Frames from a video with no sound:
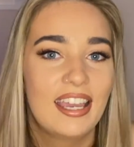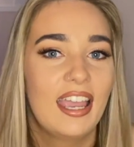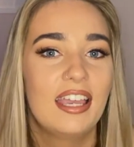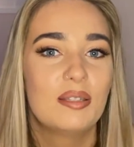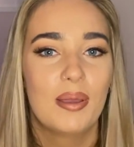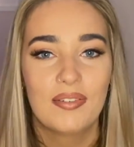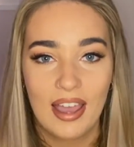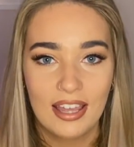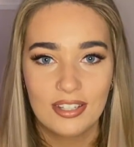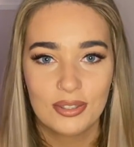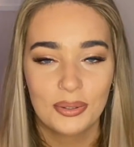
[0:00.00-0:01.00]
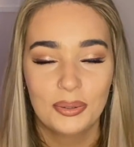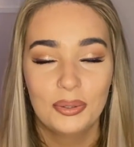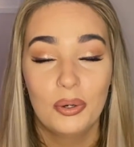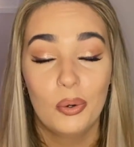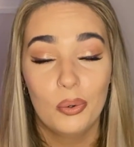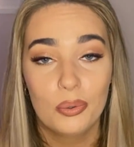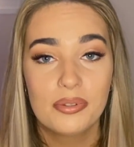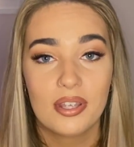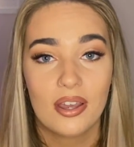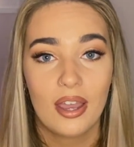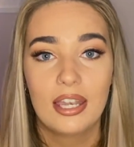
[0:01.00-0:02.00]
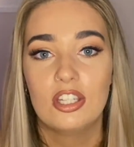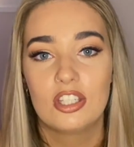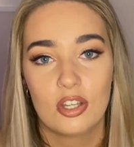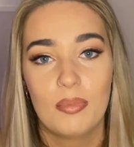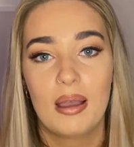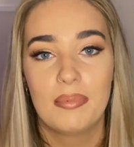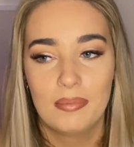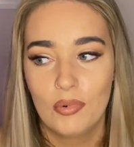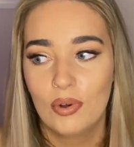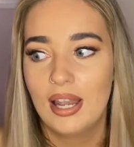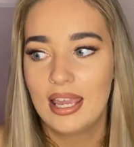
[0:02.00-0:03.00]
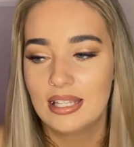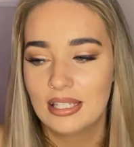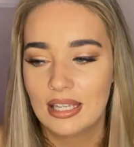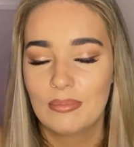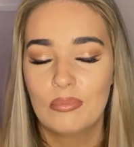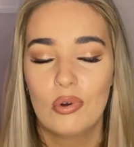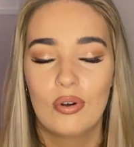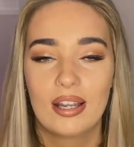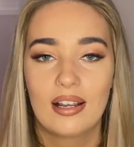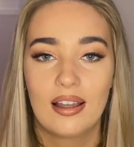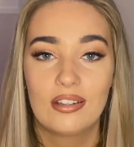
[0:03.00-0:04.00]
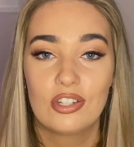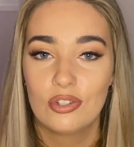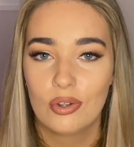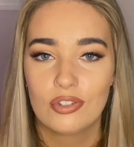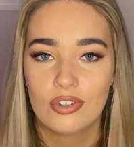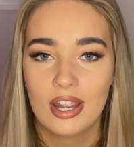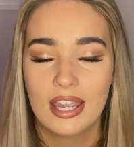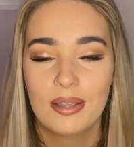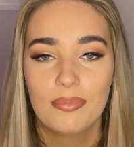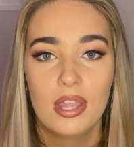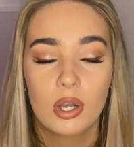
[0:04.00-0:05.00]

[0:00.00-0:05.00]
It's a bit of a hassle also, and so you might be more lazy and more inclined to not dry it.